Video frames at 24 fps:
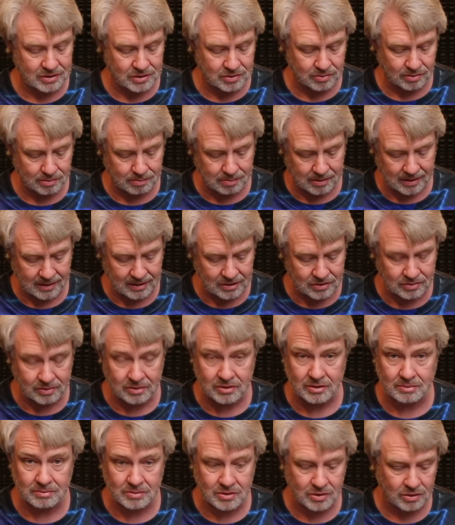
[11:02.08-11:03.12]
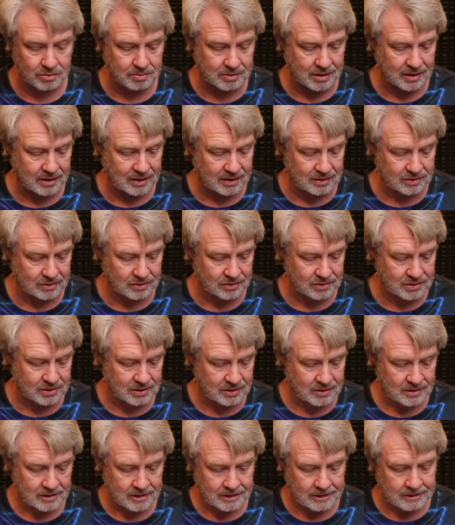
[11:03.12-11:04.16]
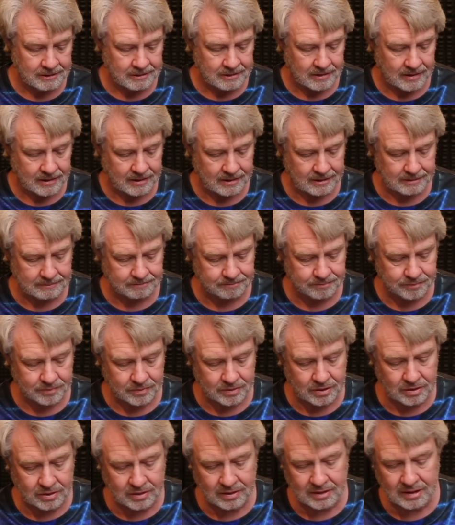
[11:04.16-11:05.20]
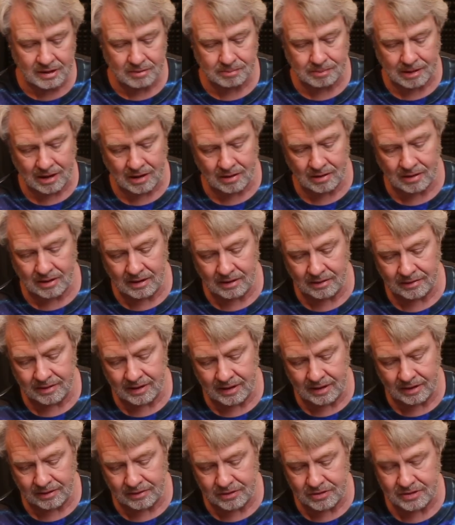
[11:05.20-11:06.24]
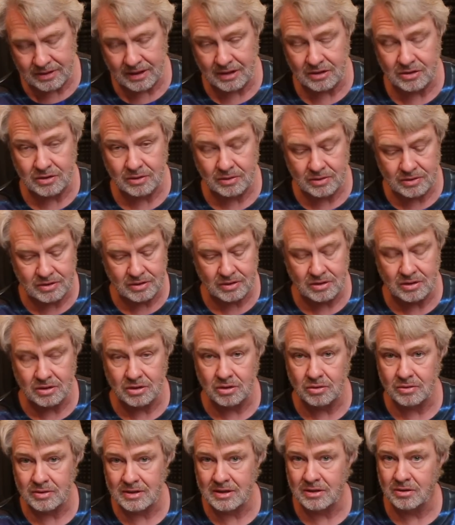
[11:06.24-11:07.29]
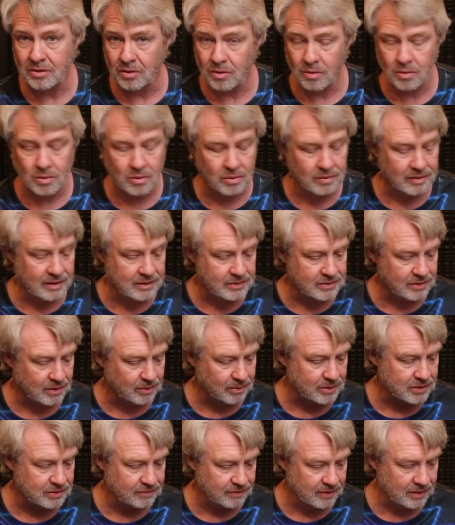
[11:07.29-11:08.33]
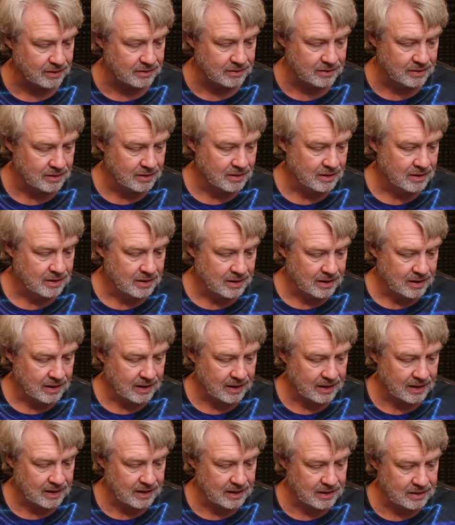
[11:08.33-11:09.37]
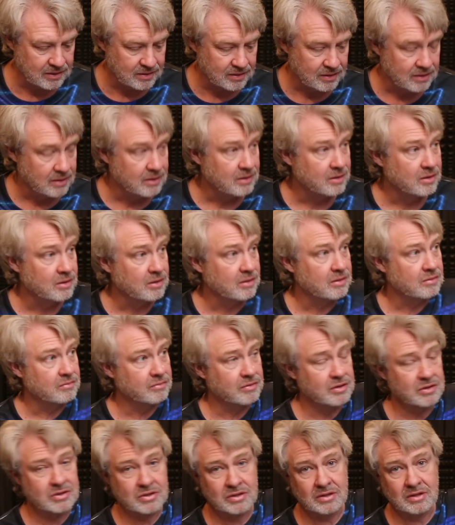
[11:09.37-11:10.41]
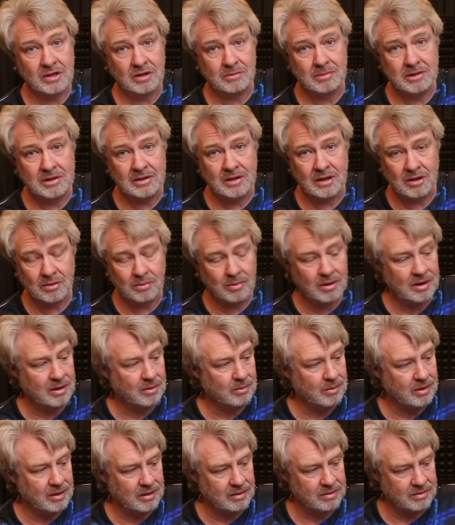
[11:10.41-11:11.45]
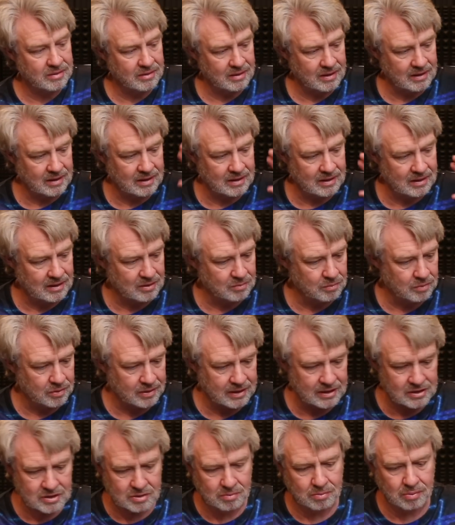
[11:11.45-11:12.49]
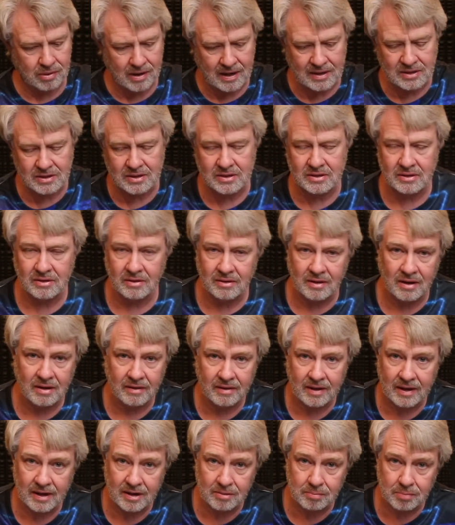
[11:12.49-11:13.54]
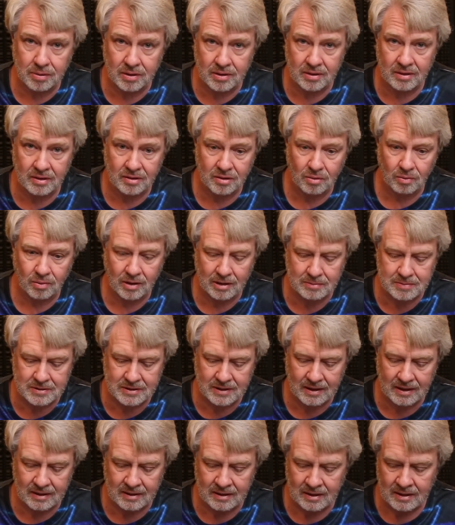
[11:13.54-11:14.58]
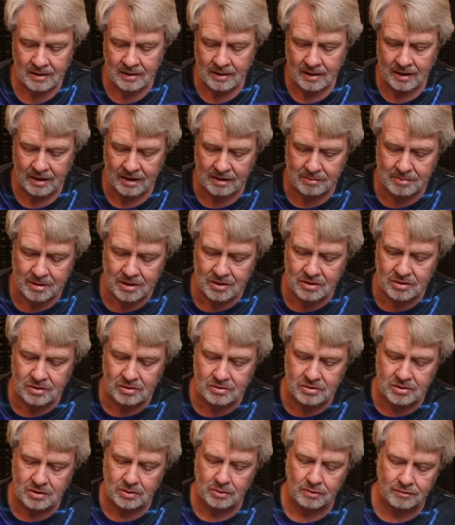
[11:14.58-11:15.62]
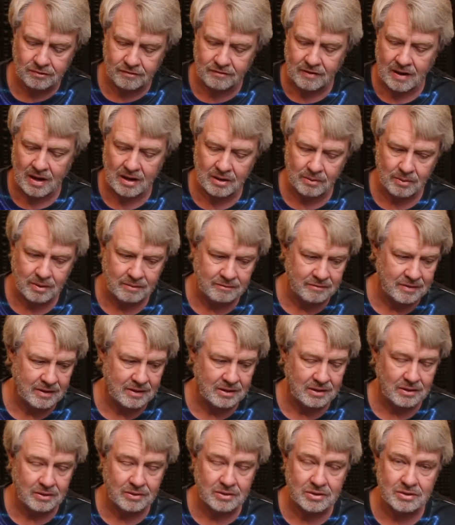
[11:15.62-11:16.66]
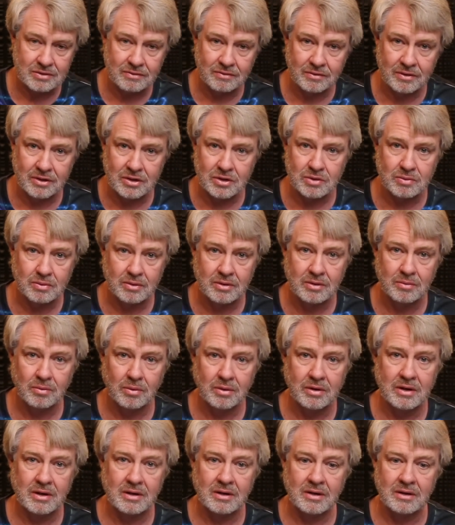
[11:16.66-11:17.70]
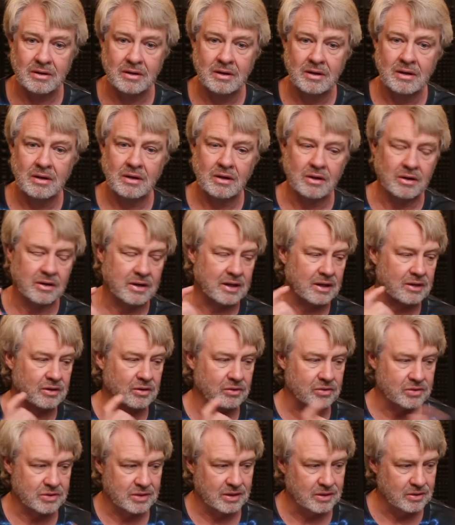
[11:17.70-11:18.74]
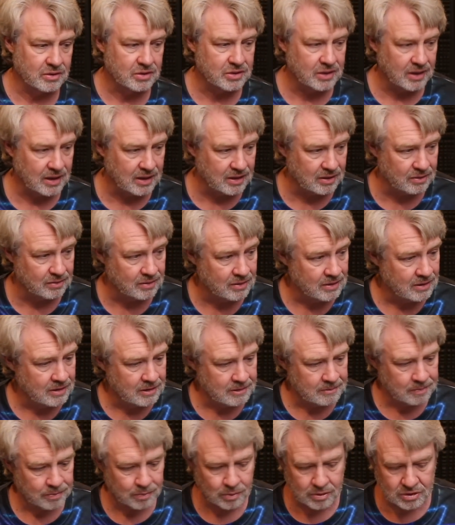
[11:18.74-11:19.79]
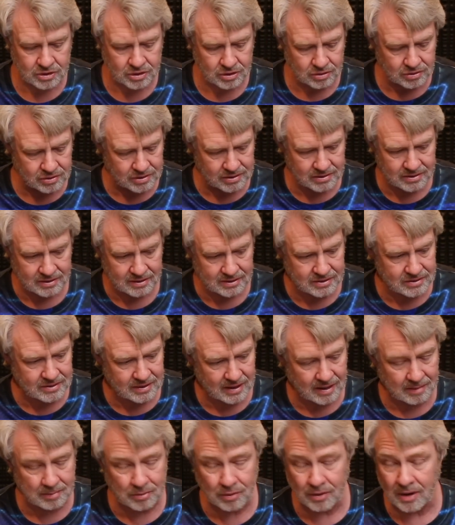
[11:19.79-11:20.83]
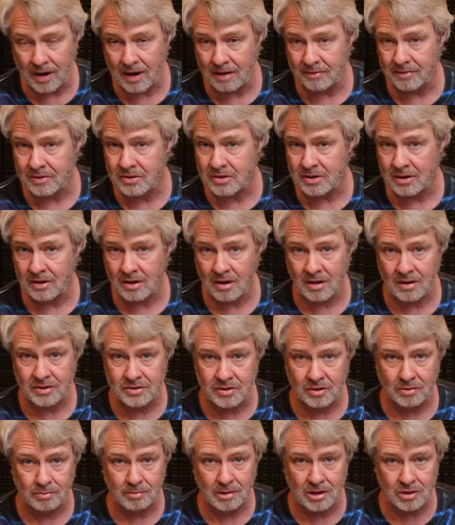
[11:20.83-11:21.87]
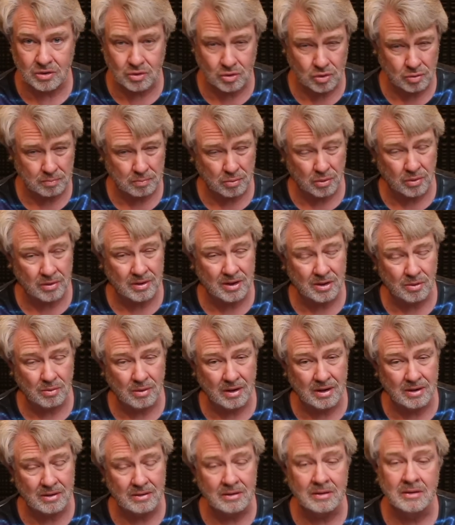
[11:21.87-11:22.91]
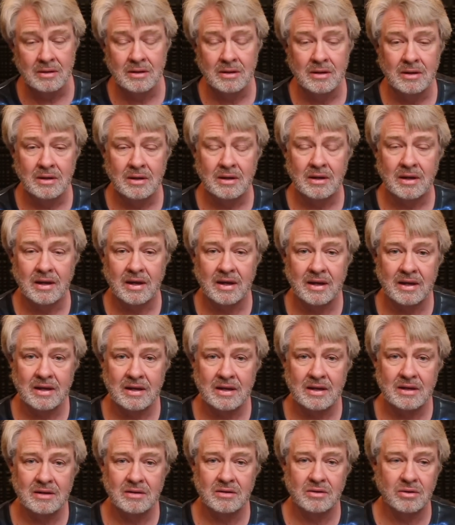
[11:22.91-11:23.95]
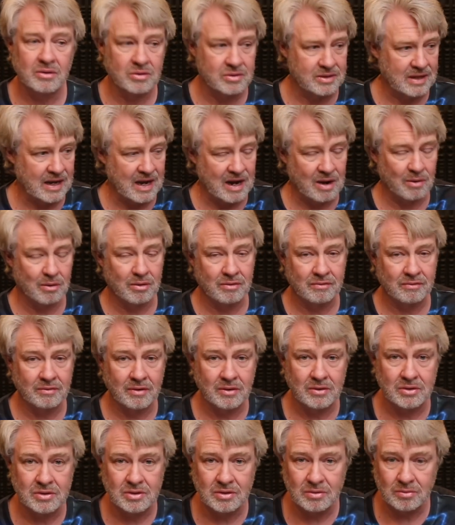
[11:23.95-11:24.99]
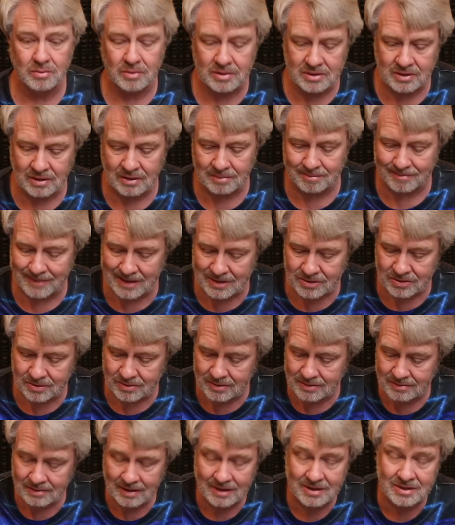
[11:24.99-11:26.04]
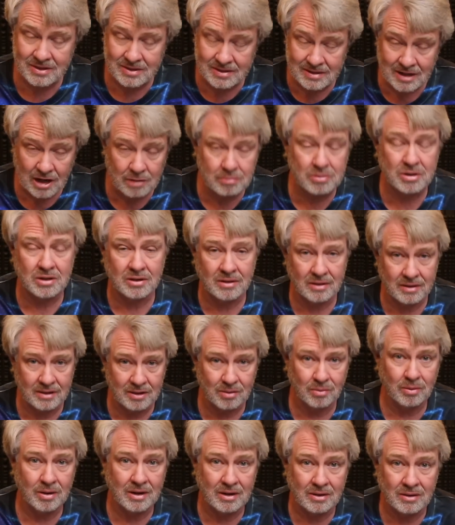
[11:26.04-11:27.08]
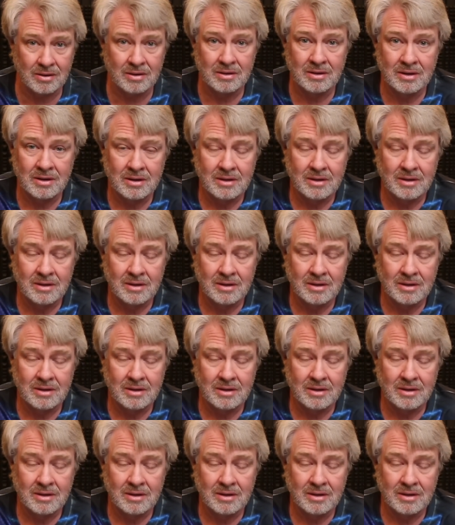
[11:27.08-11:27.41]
is replaced with some tube connectors. You could then parallel the other set to it, so you could use either or. That's always fun. And this is going to be done away with, and we'll get some prices on all that and put it on the website. And I'm going to do two follow-up videos for this one. We're going to look at their center channel, which uses these same drivers and also measures pretty well, and their tower version, which measured exceptionally well.